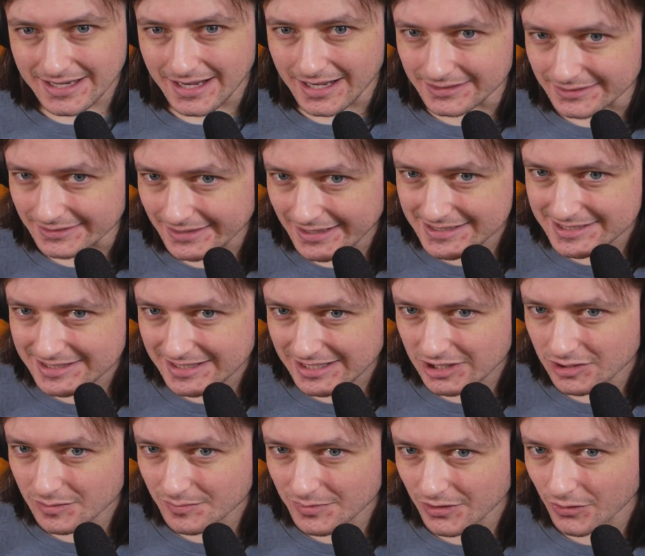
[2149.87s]
Unless the
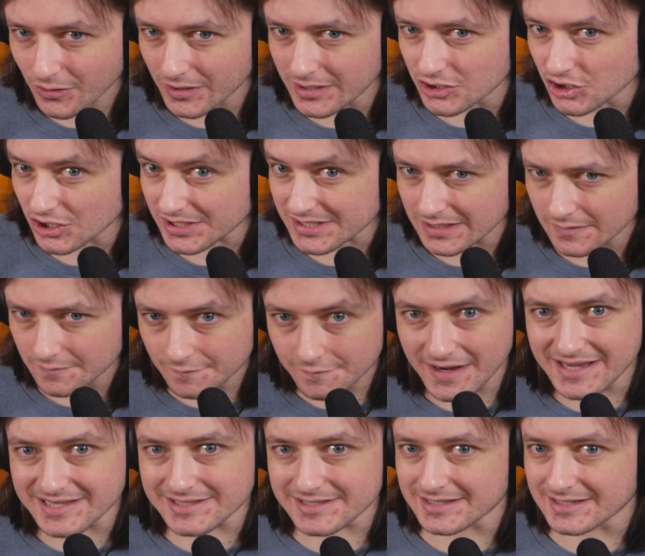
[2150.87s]
Cubemogoid just
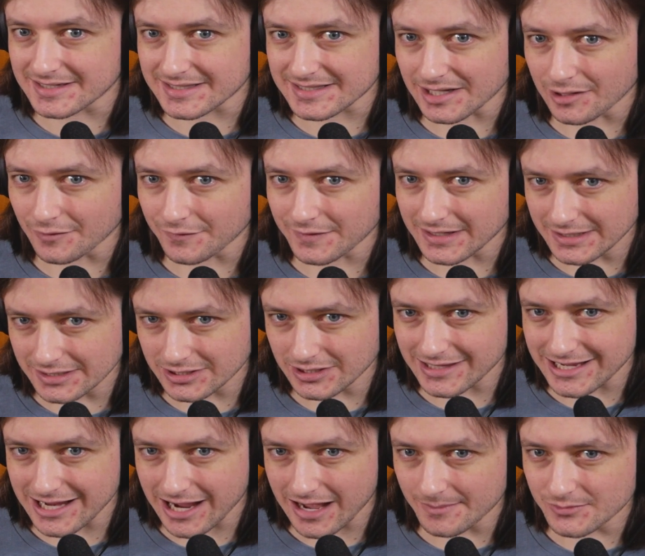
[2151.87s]
invests itself into
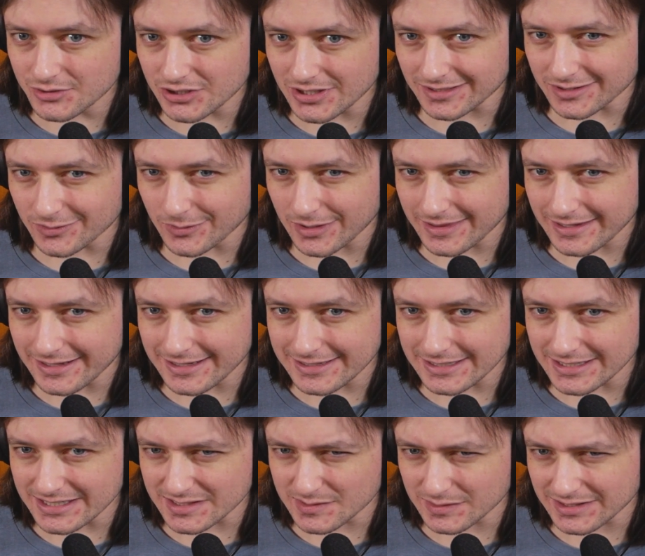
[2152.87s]
the object the way that it
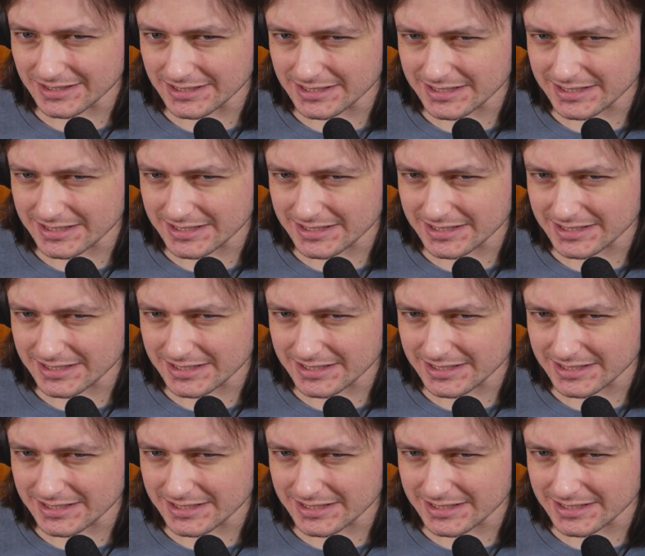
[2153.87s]
does with the